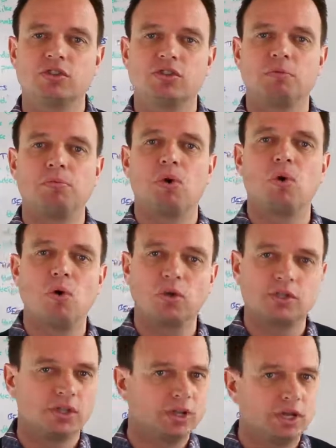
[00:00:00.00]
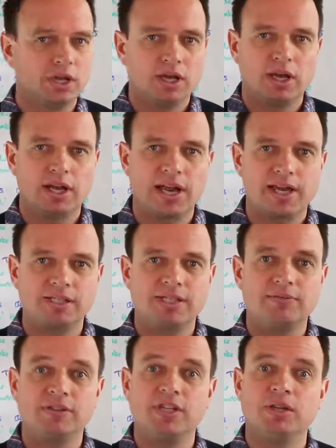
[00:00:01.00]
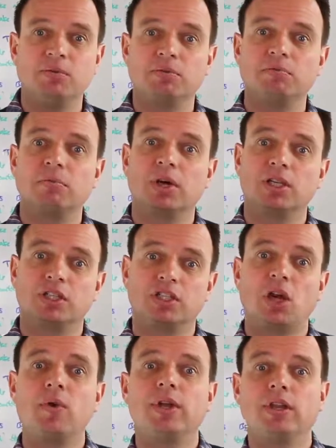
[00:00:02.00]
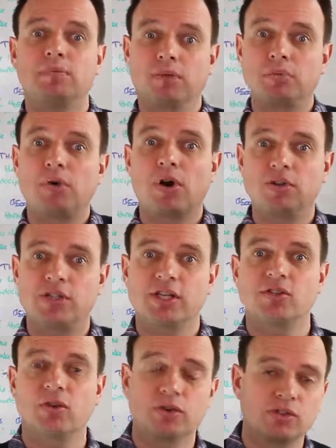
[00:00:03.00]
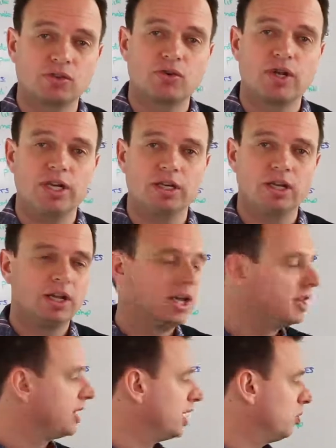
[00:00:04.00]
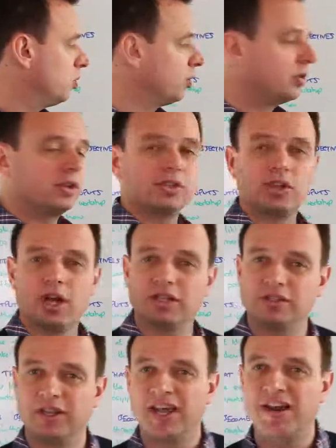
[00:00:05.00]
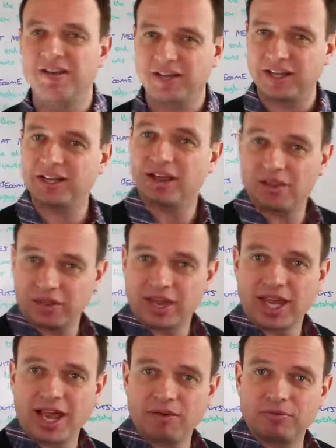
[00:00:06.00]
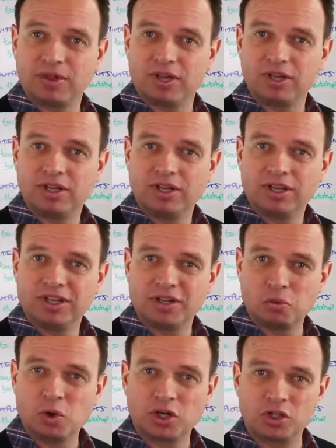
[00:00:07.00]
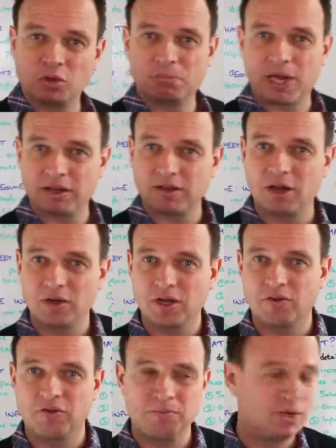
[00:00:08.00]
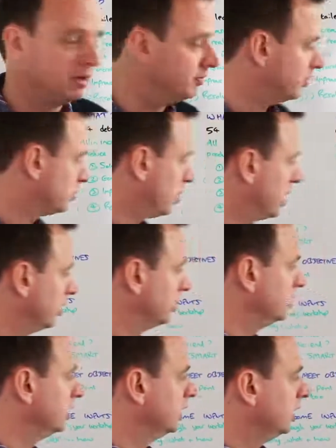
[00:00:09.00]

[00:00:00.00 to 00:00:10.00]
to support an activity by showing them the process on the screen, then all of the slides are there, and they have the Workshop Bank logo removed as well.